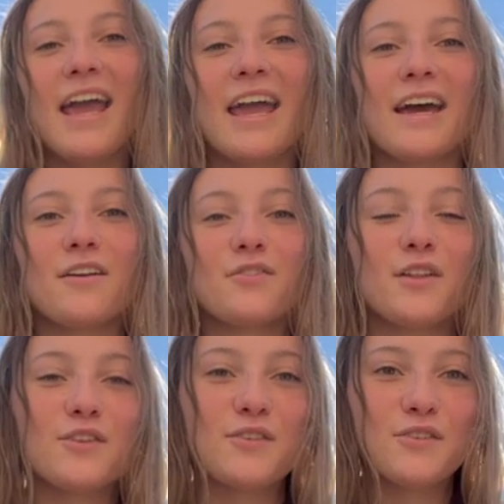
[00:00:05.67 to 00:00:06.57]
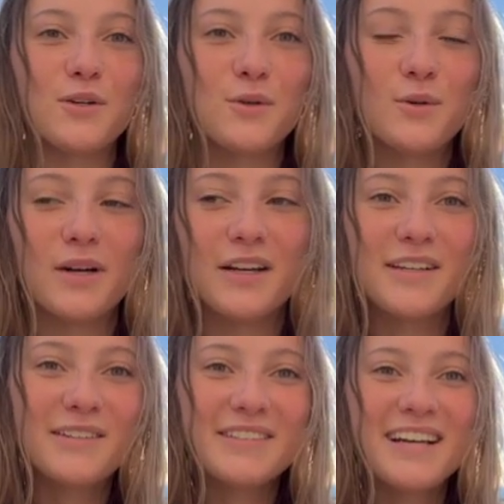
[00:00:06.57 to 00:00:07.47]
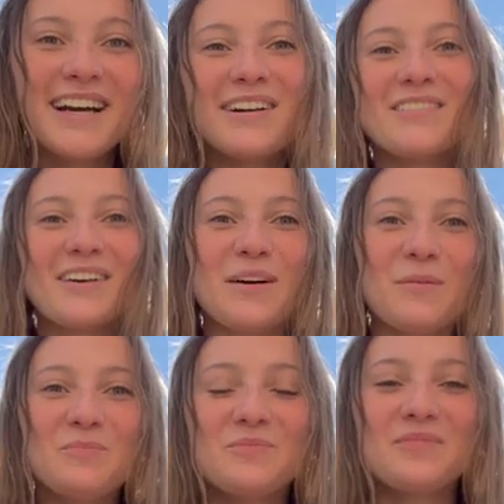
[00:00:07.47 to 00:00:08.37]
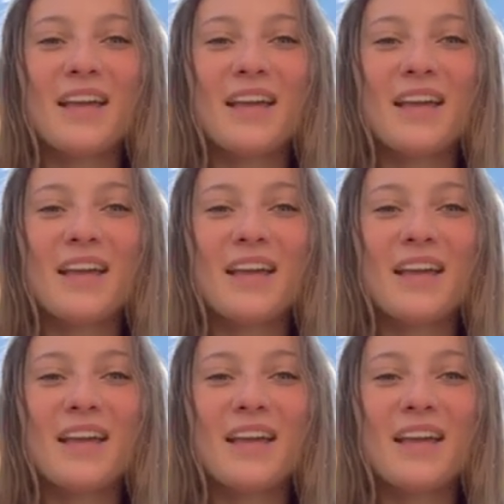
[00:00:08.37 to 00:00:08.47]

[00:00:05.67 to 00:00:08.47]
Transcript: and for those of you who are new, welcome.